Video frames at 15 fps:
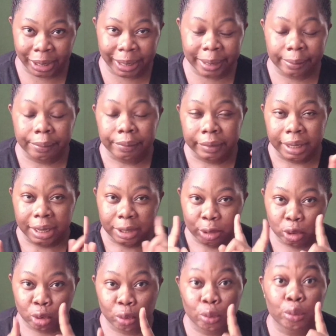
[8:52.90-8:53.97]
Okay,
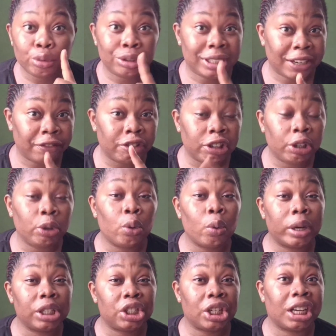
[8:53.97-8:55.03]
so definitely
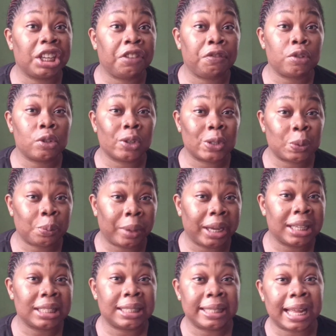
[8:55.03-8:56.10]
go and check if you
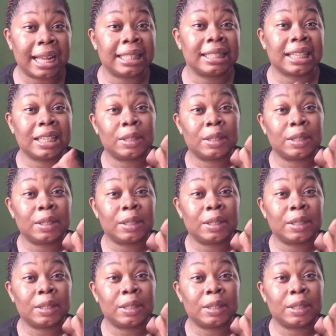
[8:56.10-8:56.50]
suspect that